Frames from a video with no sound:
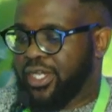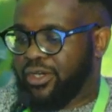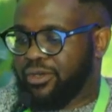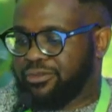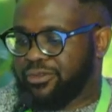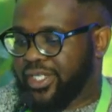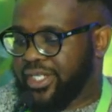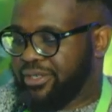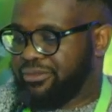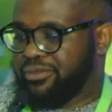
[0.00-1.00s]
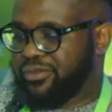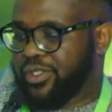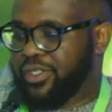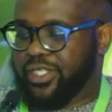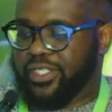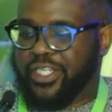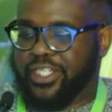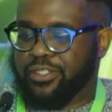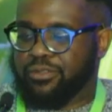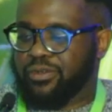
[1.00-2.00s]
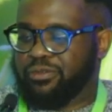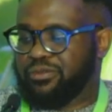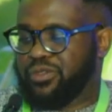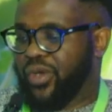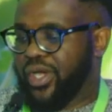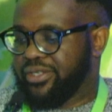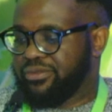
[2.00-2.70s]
of ranging from 51